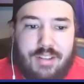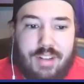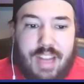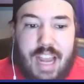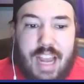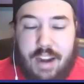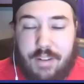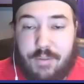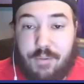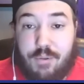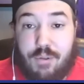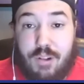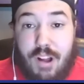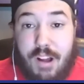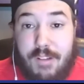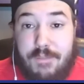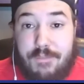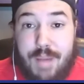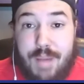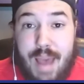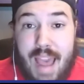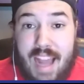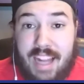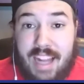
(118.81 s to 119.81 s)
kind of
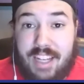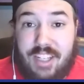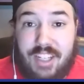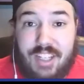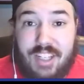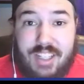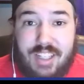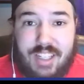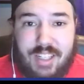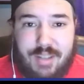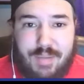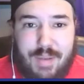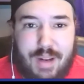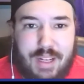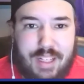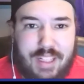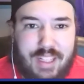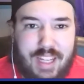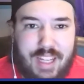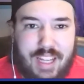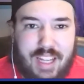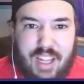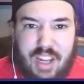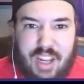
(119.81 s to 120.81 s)
rough patches,
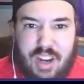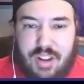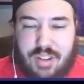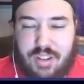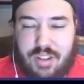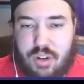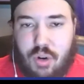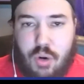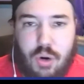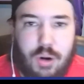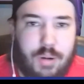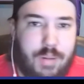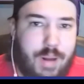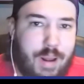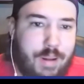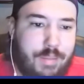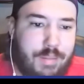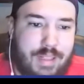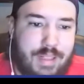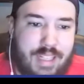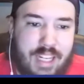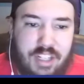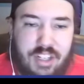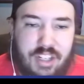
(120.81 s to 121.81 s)
especially, you know, the quarterback
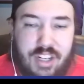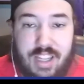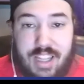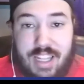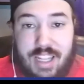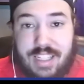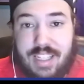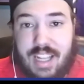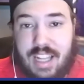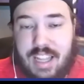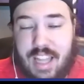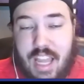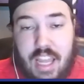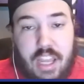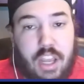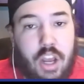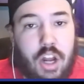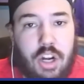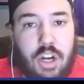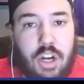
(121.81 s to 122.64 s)
position and things like that. Yanda